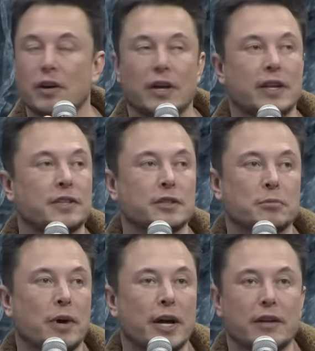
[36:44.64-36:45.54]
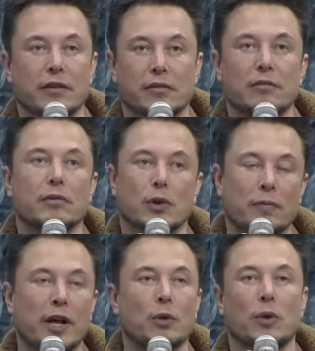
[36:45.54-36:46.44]
And that's despite
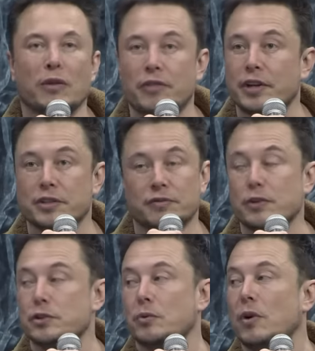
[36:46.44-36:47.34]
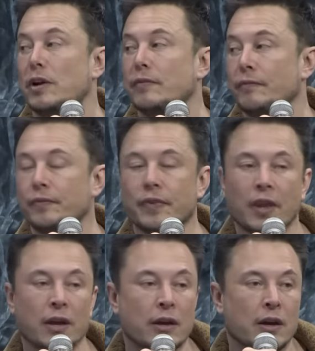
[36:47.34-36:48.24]
autopilot one being just version one.
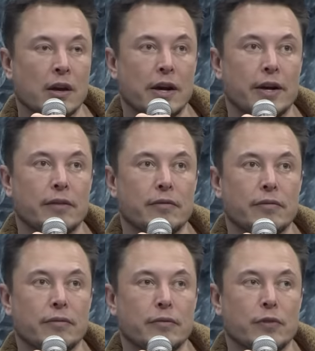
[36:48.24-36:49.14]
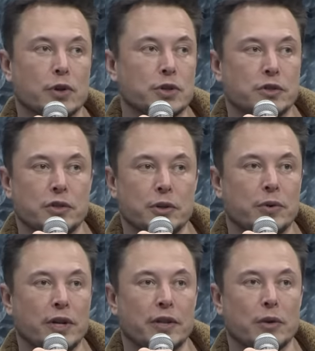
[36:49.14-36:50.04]
Um, version
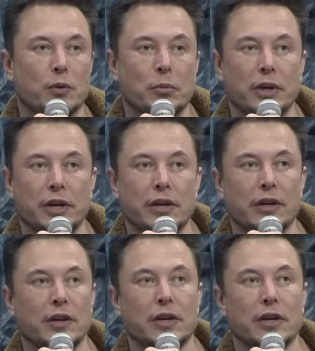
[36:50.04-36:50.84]
two, I think, will be